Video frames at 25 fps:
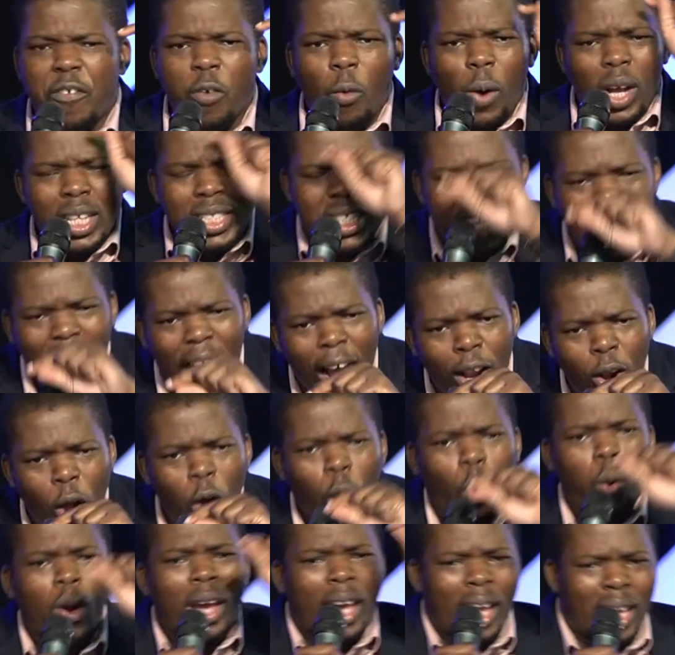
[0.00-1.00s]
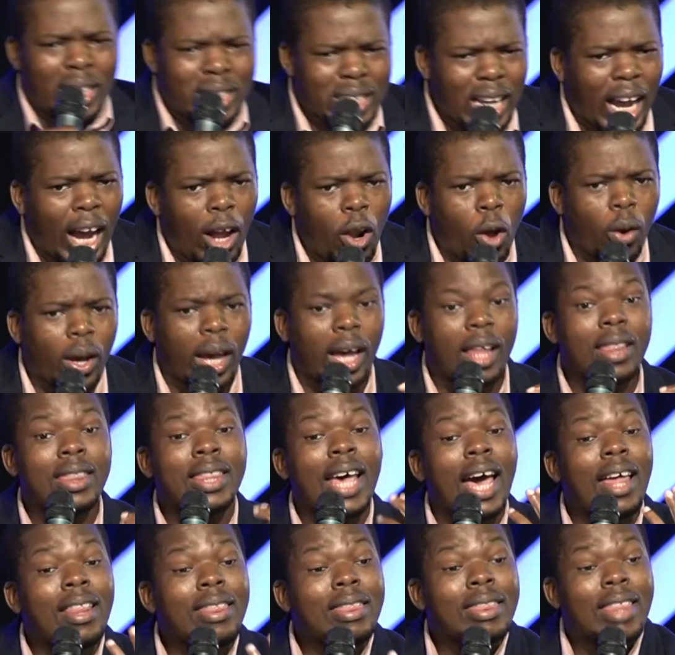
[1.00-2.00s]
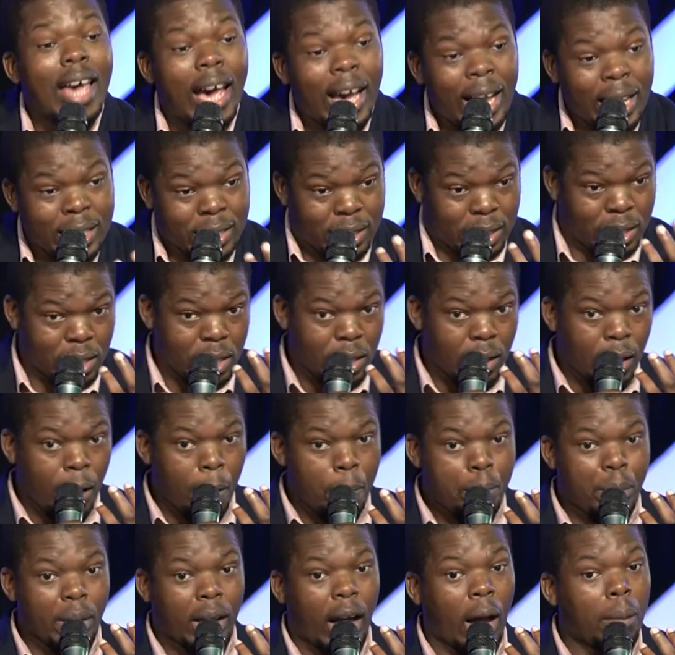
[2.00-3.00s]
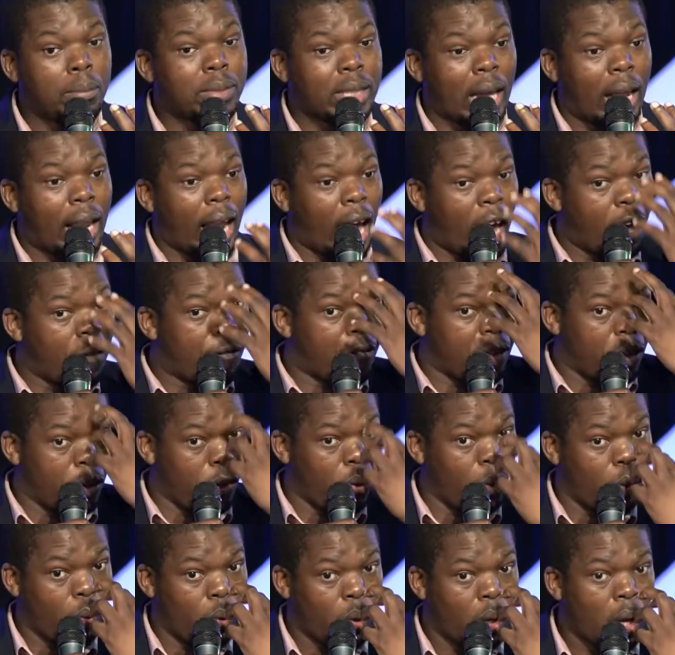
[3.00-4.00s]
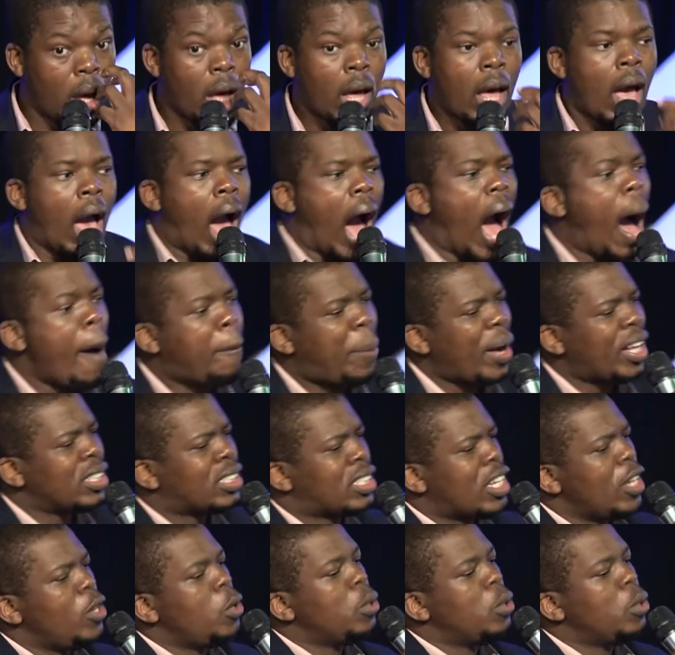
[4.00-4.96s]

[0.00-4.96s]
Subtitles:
kwenzeka lokhu ngiyenzeka lokhu, and then that becomes alive in you. Up until you